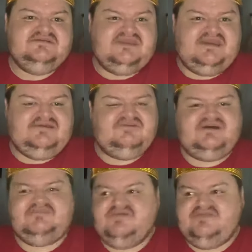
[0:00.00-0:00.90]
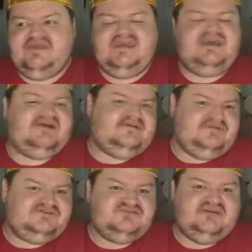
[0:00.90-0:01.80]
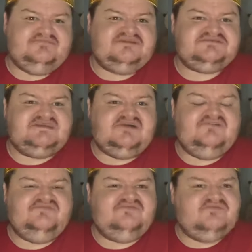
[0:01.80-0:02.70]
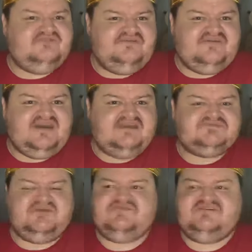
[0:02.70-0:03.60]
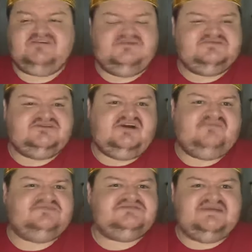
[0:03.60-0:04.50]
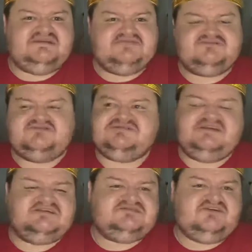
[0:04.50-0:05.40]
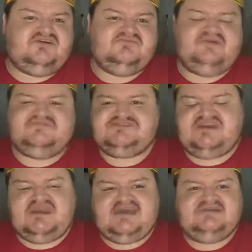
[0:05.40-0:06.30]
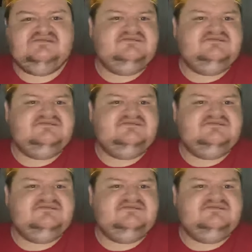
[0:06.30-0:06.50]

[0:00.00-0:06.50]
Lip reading: Yeah, when I'm on there and I'm enjoying myself with my fans, we have a good old time, we sing the sing song, we have a chat.